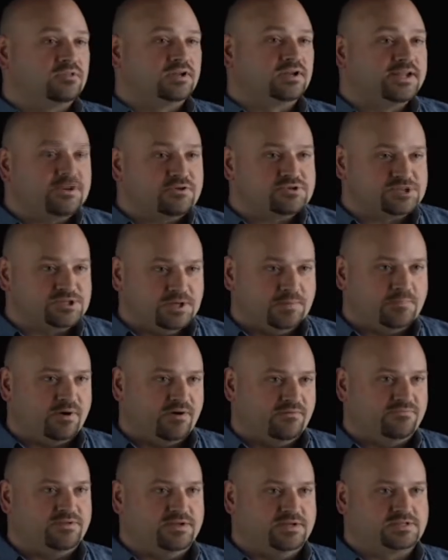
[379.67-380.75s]
the leadership
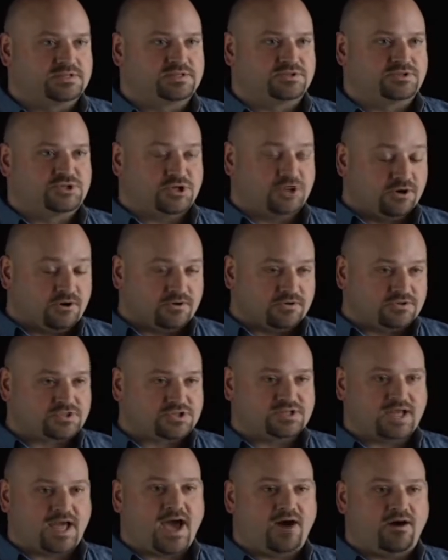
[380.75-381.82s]
of this
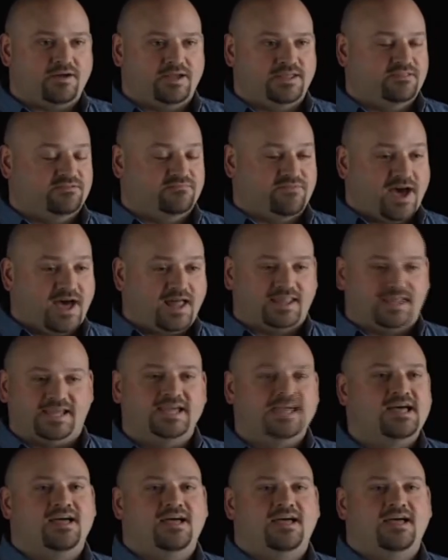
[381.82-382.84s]
church out in the valley,